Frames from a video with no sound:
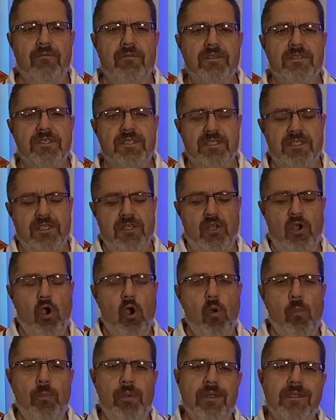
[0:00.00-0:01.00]
This is an
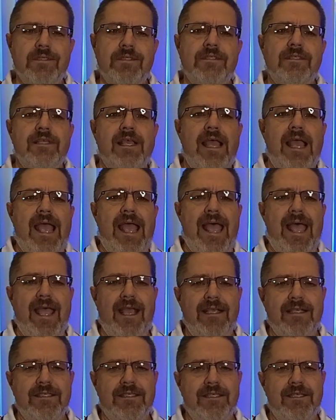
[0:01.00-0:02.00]
Oupes
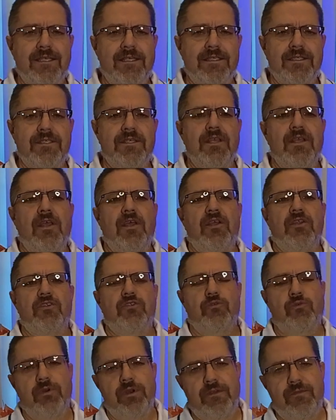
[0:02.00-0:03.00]
Exodus
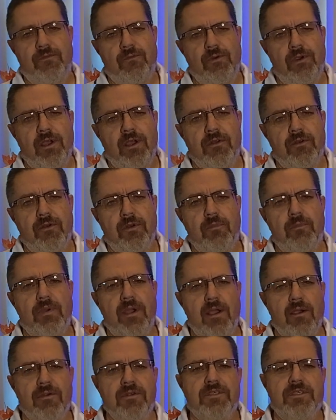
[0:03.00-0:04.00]
2400
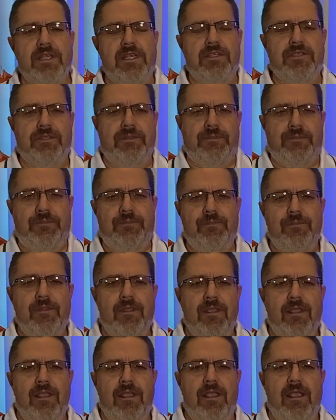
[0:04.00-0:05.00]
power station.
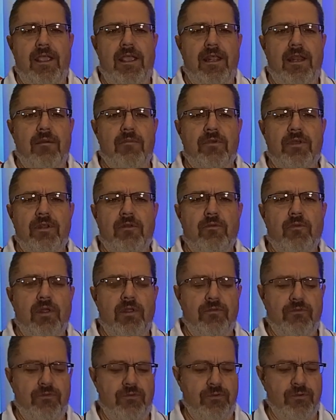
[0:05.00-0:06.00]
And I'm going to
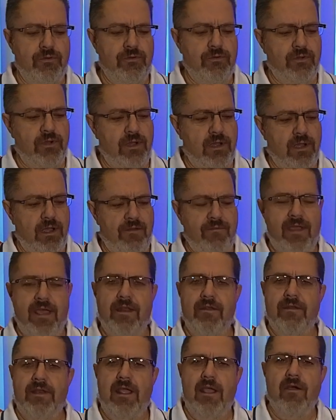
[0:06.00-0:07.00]
run through, I've had
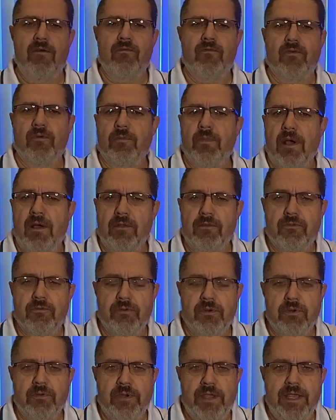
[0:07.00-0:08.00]
it now for about
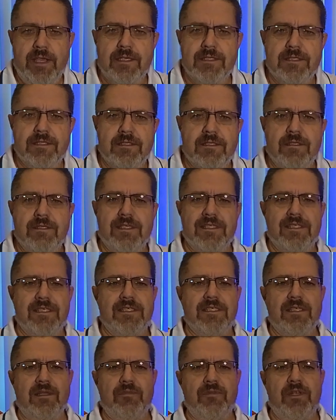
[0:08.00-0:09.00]
3 weeks. This
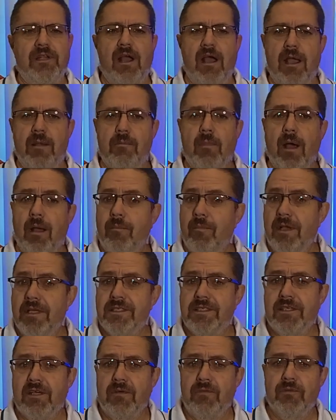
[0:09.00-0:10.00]
is something I bought
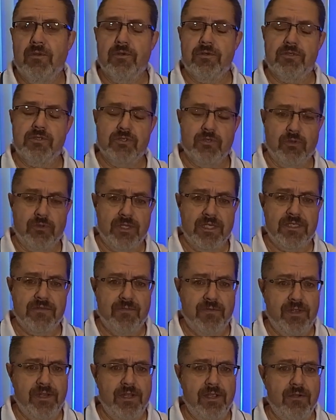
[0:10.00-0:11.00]
myself, though, so this
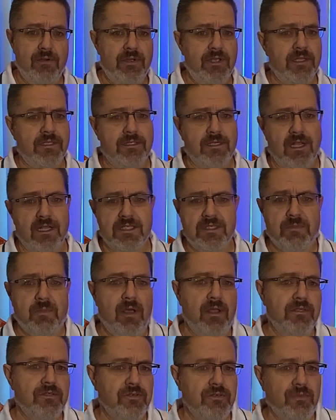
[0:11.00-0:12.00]
video is not
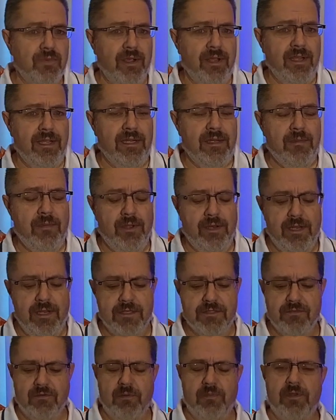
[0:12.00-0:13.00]
sponsored by anybody.
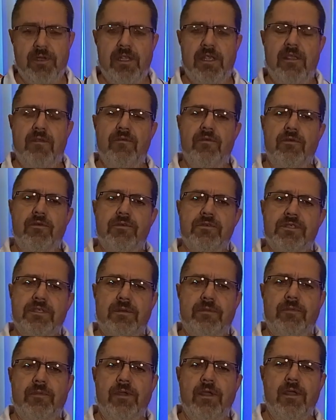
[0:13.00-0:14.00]
So I'm going to give you
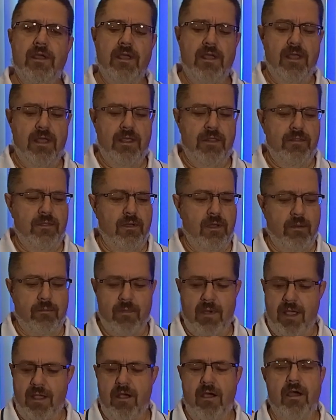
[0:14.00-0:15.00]
some of
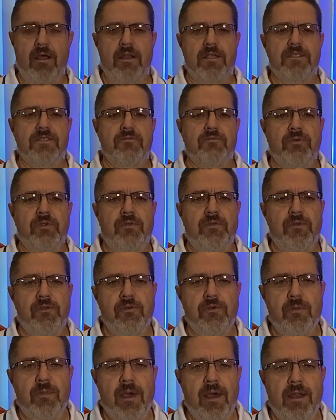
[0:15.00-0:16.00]
my honest
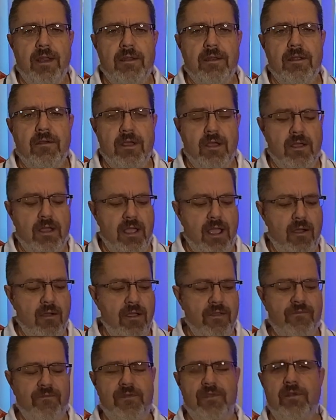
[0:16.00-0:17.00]
review about it, how
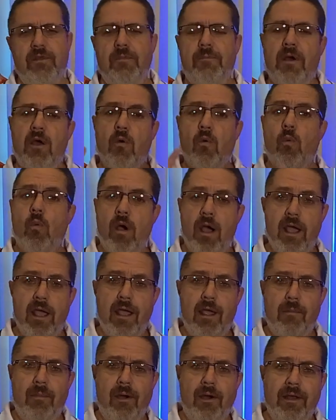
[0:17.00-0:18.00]
I feel about why
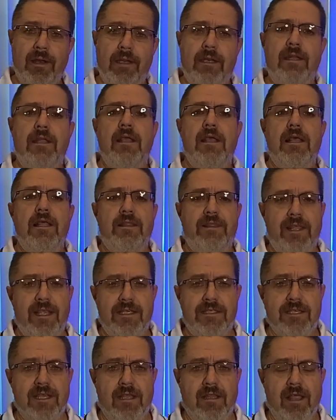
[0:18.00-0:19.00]
I bought it,
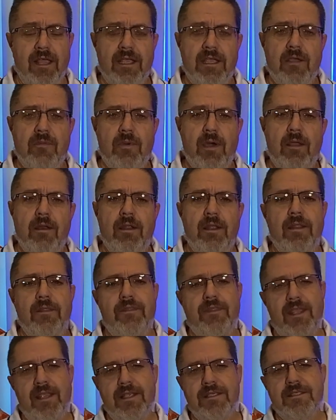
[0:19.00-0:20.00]
things I like about it, and
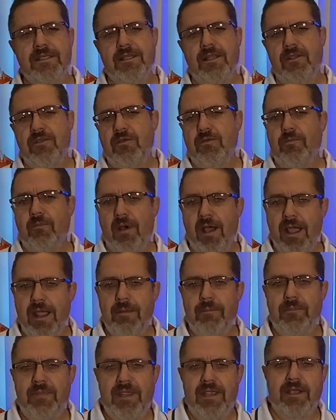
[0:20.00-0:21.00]
things that you
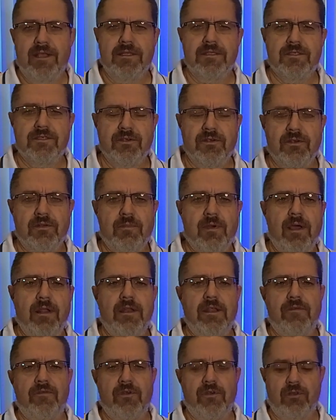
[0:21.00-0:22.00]
might be concerned
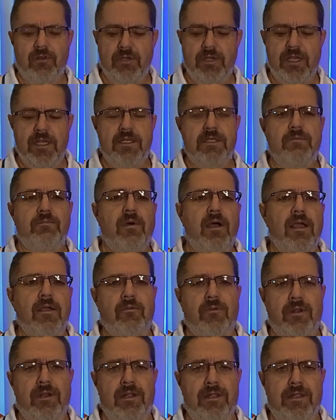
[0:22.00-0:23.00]
about if you're looking to buy
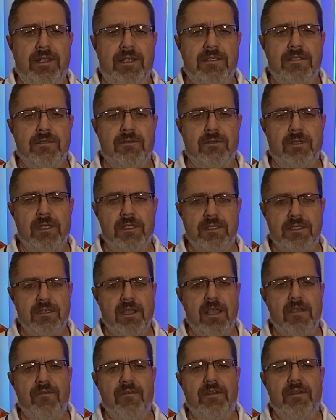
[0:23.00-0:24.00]
one of these. So let's
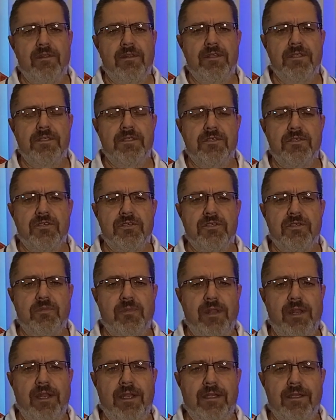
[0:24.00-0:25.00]
dive into this in just a
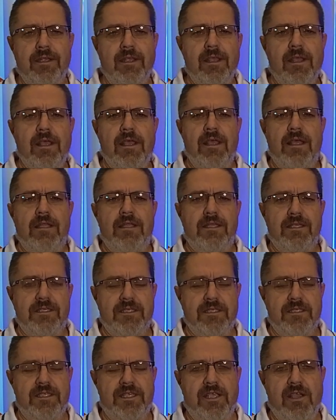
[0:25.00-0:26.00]
minute. This
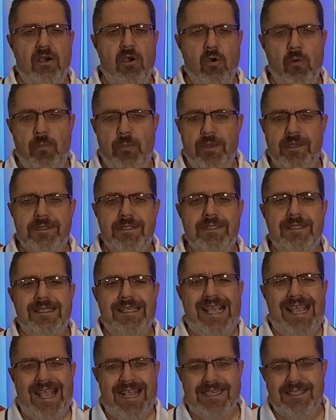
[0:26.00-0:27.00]
is the Oupes
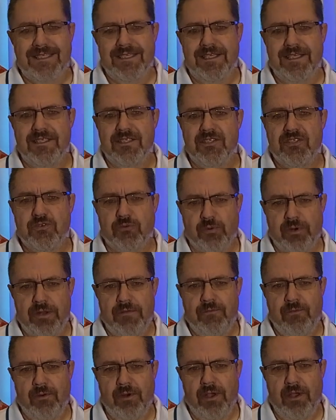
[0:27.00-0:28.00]
Exodus
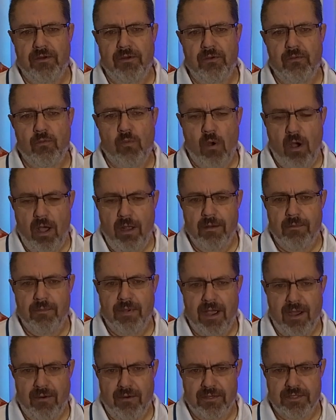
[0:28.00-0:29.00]
2400 watt
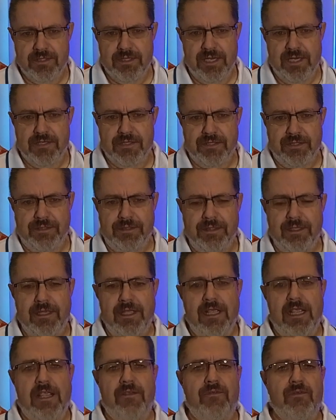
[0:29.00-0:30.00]
power station.
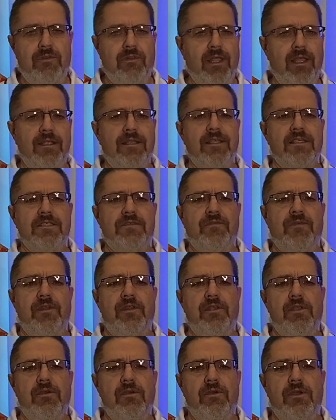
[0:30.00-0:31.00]
If you like this
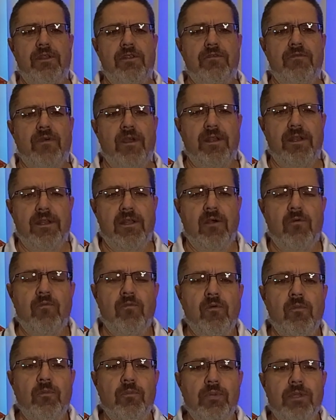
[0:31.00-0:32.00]
video and you find it
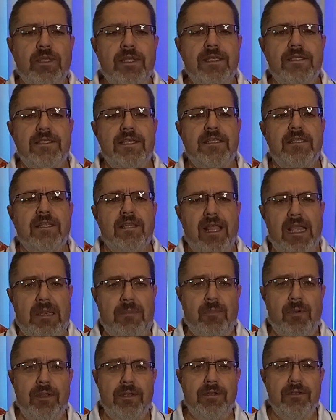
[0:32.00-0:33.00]
helpful, please hit the
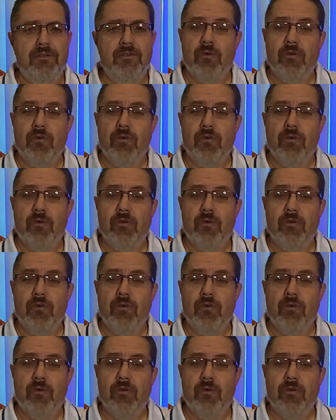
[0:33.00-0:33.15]
like button.